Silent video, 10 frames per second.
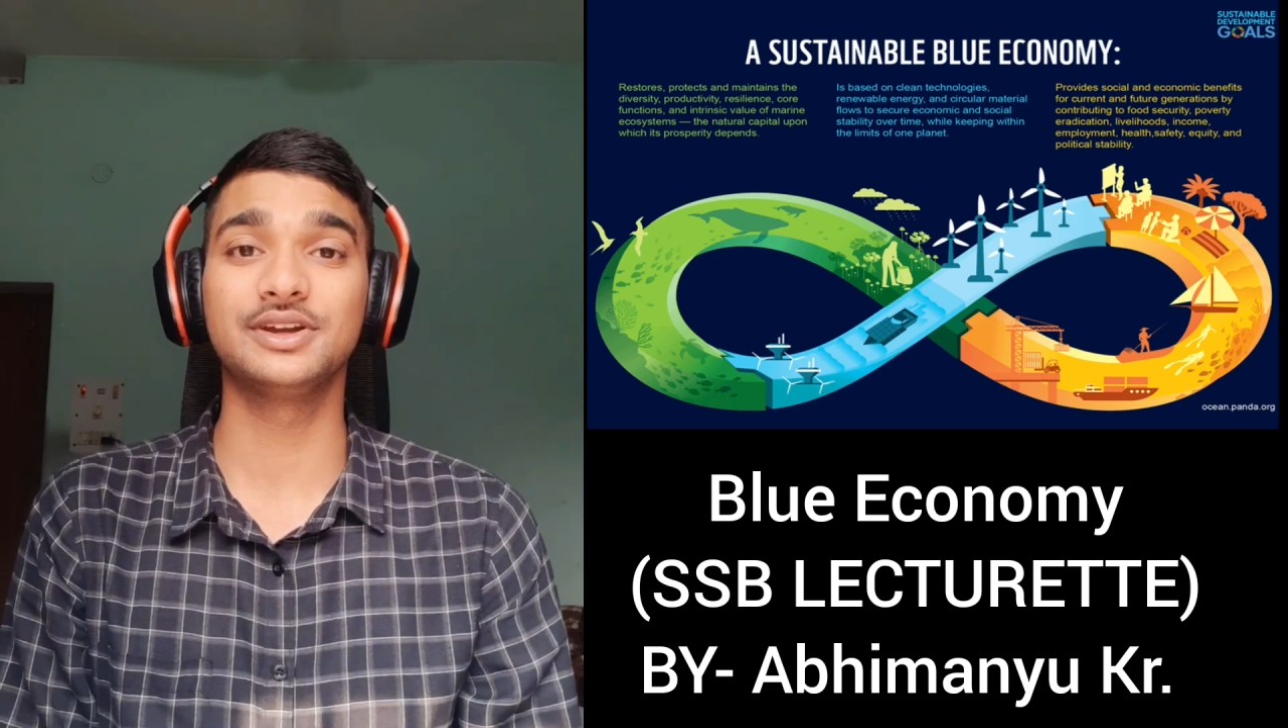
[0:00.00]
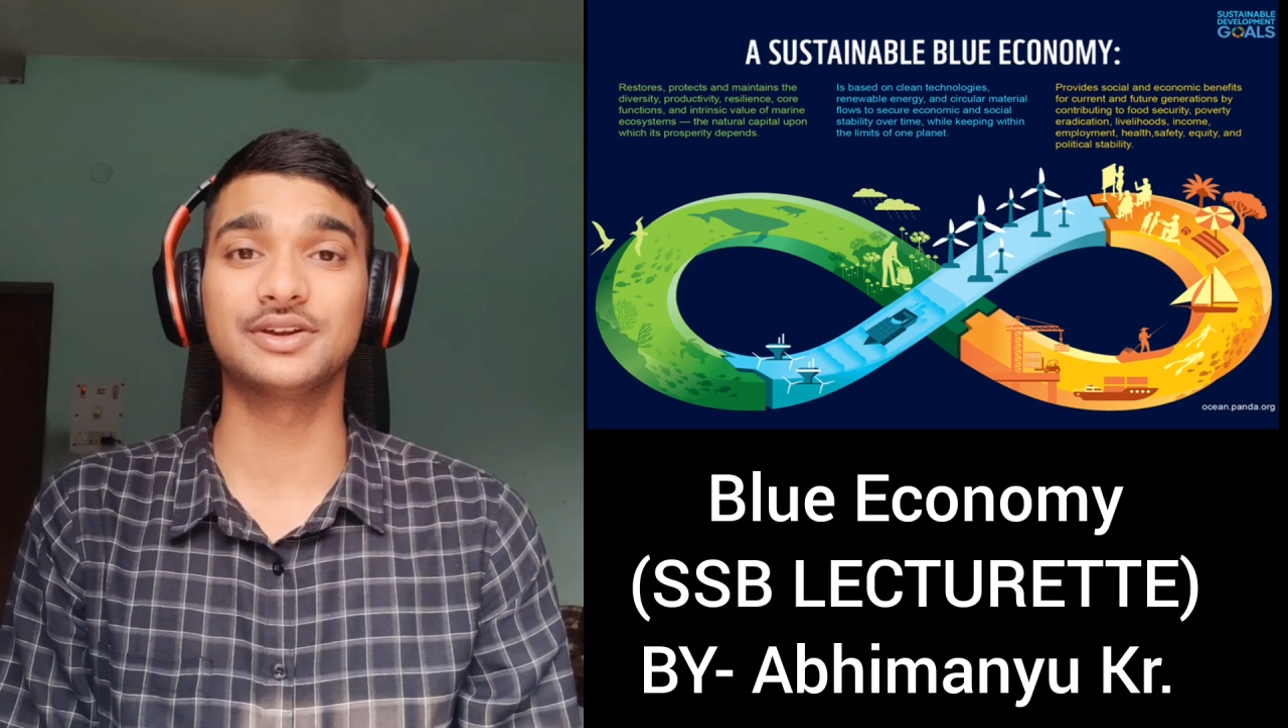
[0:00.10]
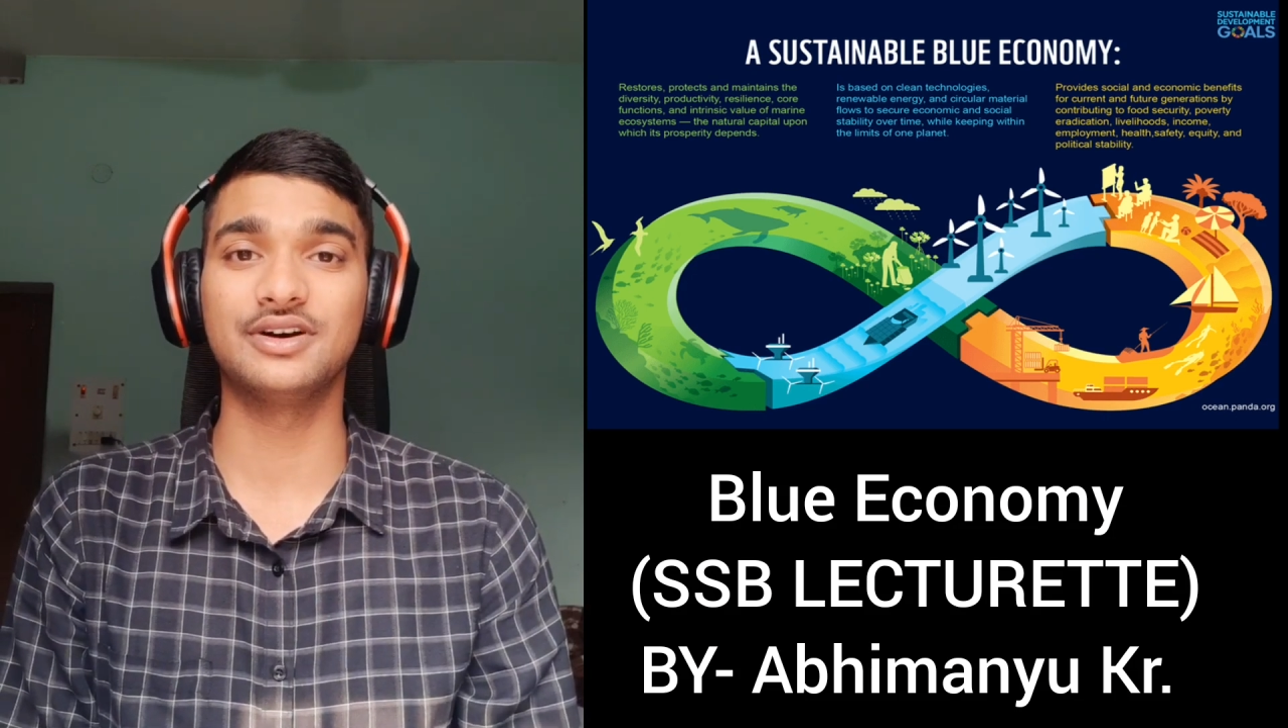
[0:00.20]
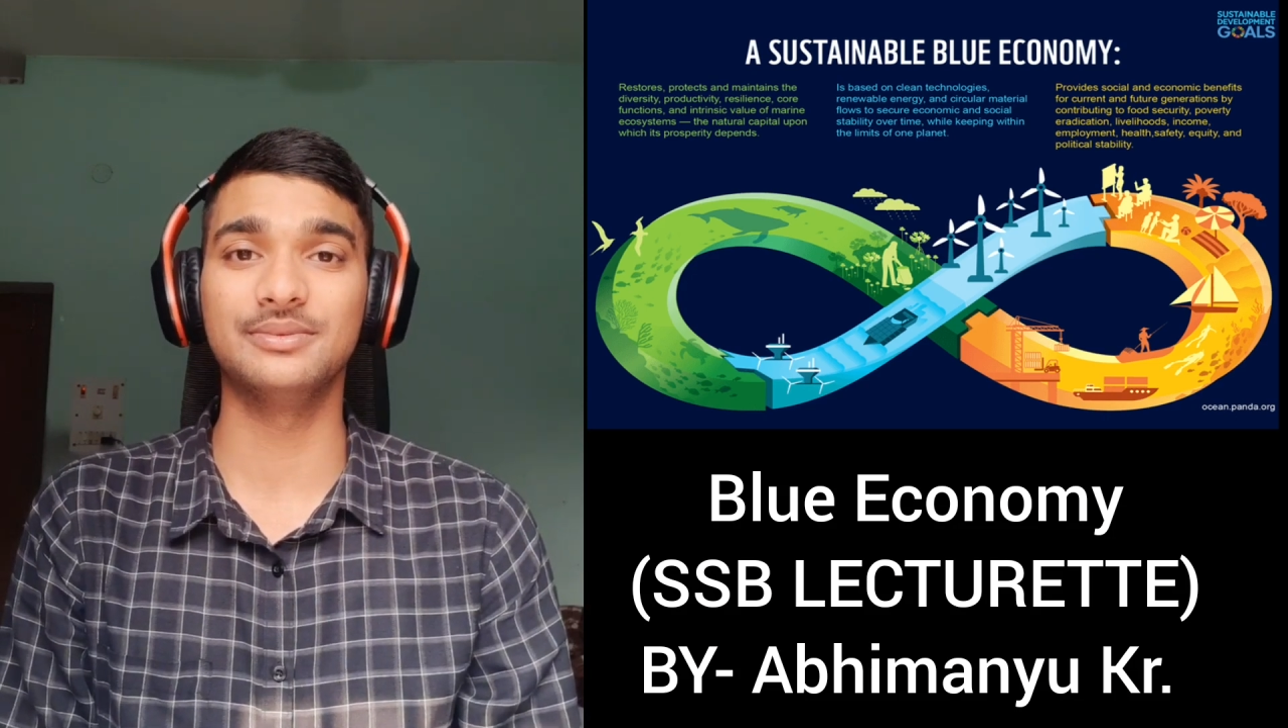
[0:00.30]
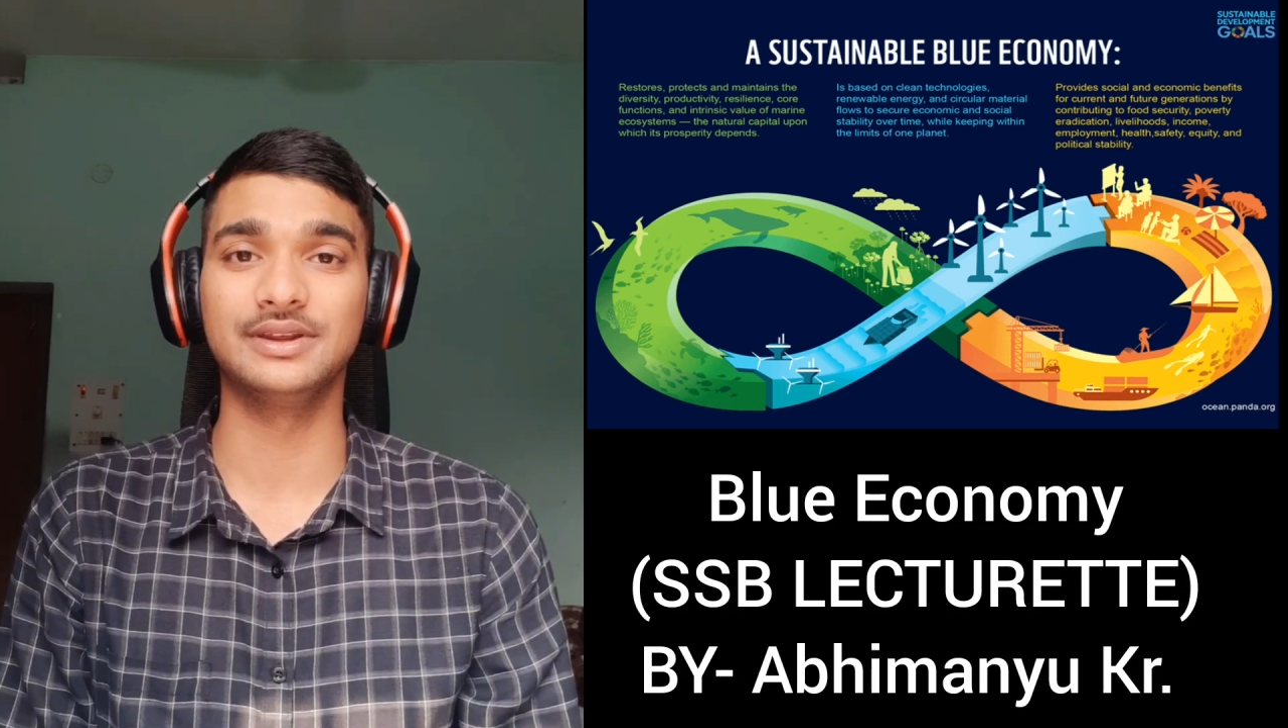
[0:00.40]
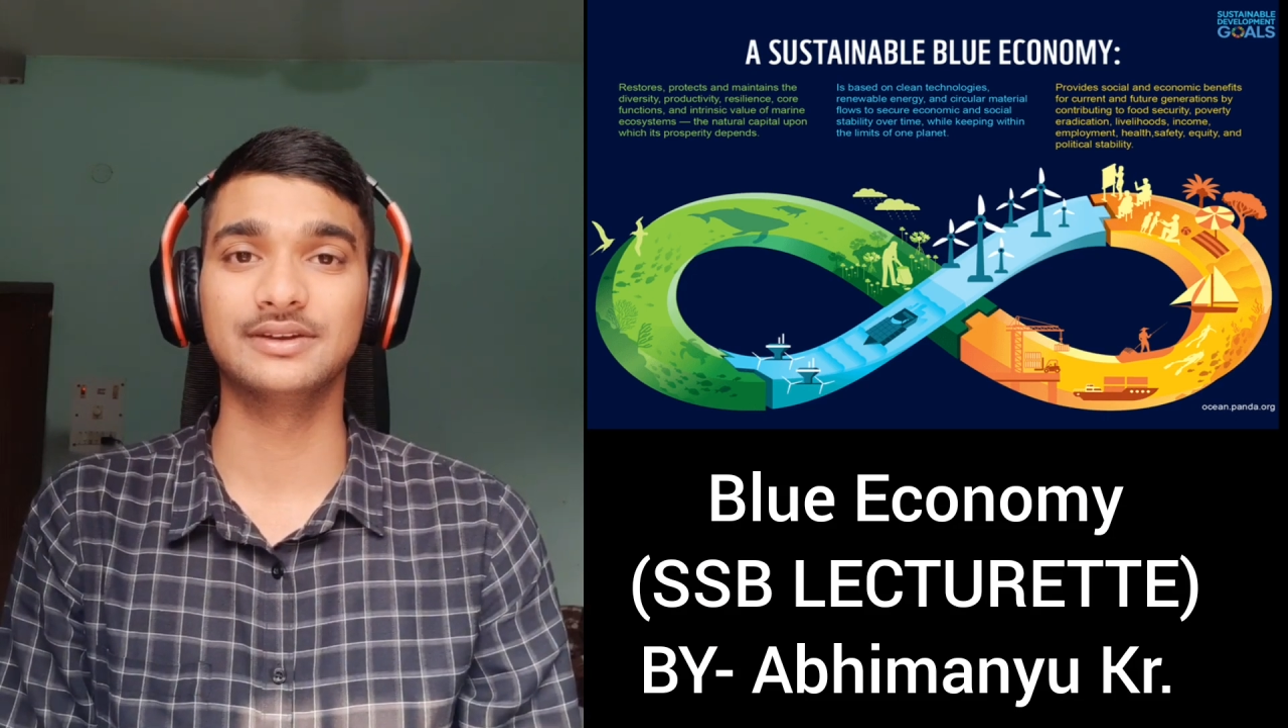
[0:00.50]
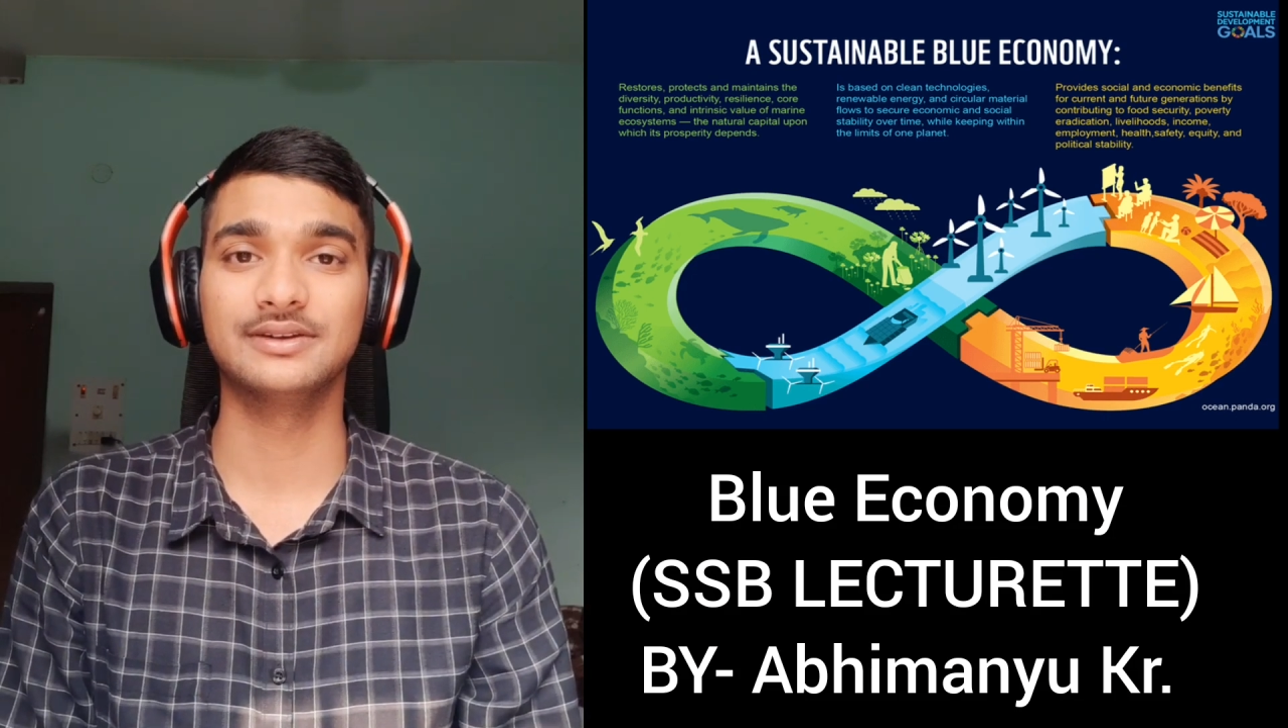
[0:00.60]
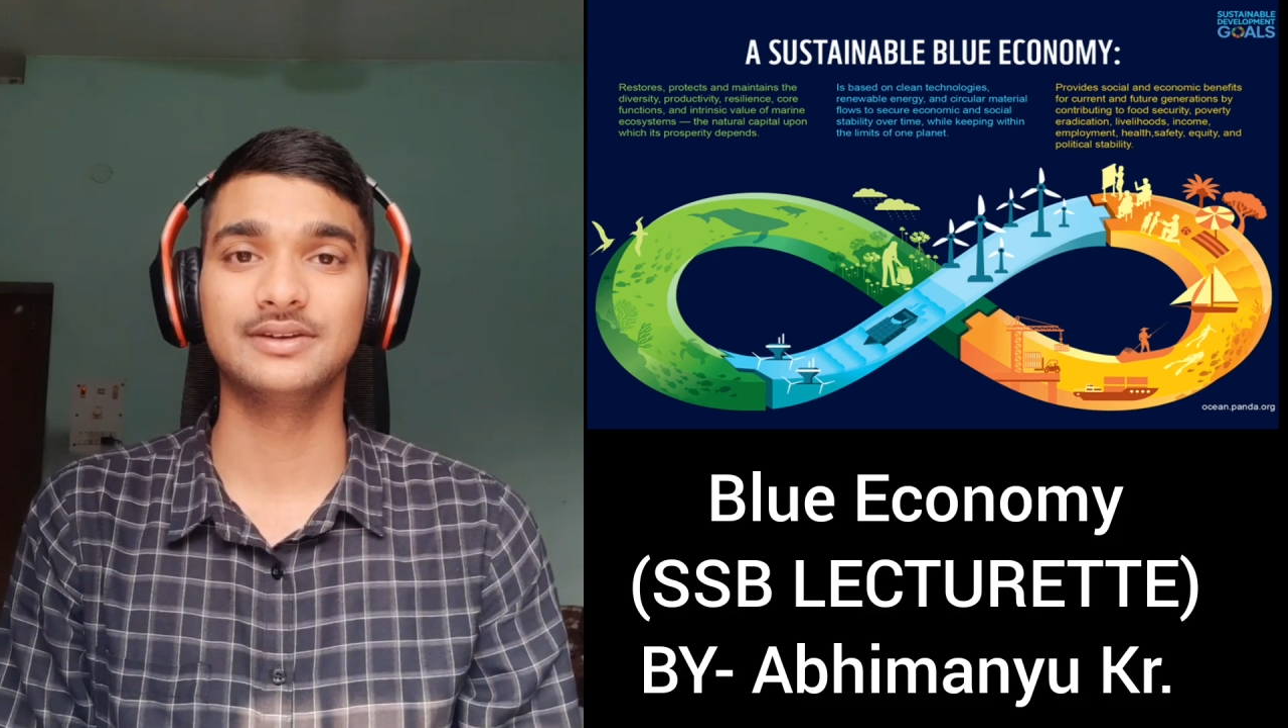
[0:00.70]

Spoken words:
economy.